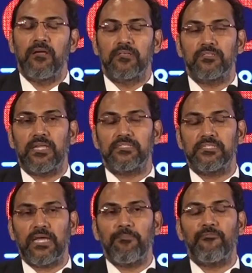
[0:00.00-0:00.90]
So that's
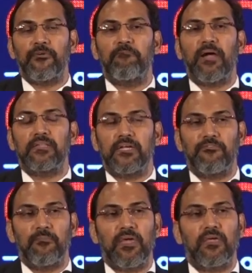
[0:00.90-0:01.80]
the type of impact that
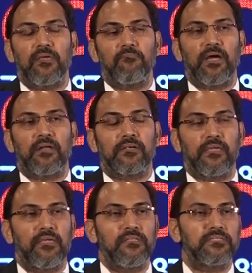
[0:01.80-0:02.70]
we're making by
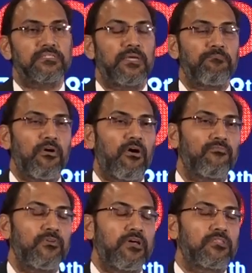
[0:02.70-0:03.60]
taking the step
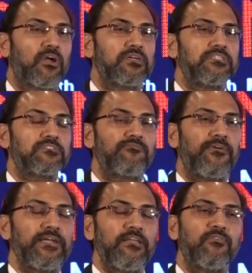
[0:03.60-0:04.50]
of not just
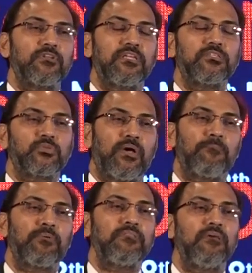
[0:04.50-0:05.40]
waiting for things to
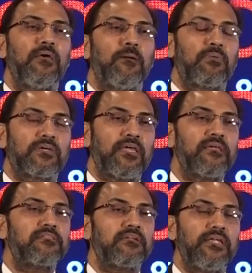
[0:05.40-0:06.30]
happen, but
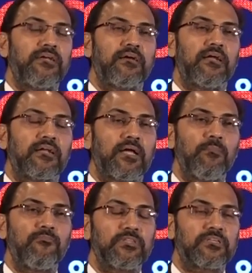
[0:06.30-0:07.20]
take the lead and
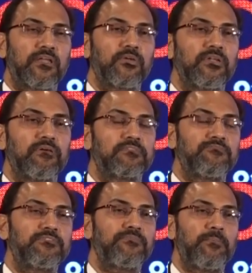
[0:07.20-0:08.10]
come up with curriculums
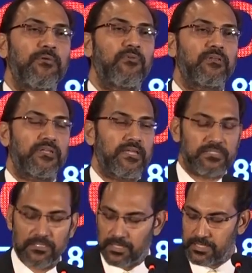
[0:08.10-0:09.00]
which will be for the
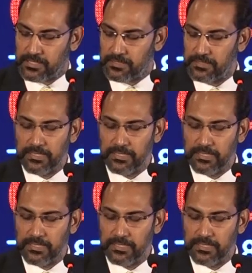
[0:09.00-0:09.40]
next generation.